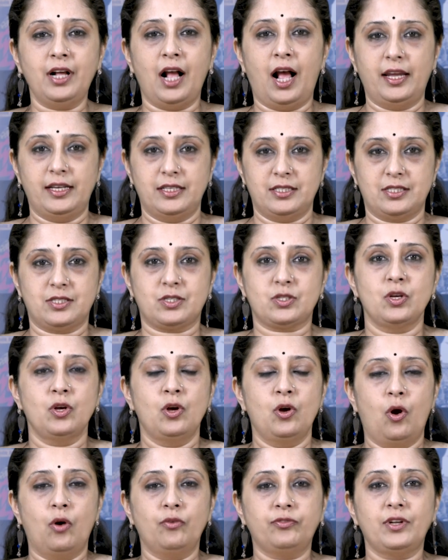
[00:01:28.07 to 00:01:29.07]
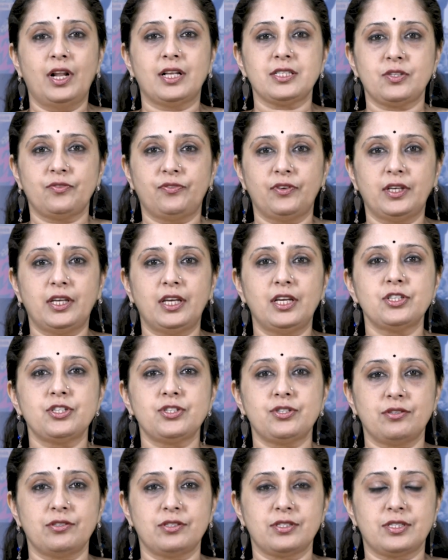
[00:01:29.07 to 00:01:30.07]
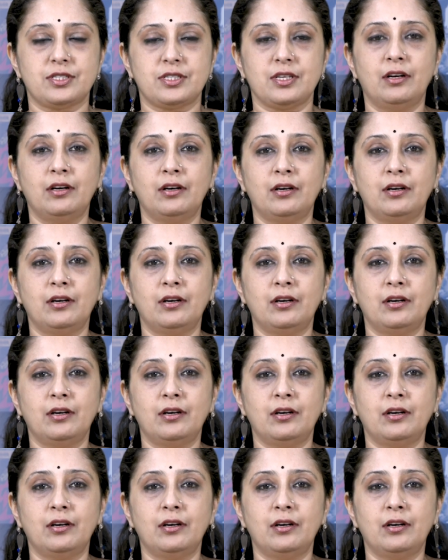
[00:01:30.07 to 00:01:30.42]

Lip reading: kinds of classifications.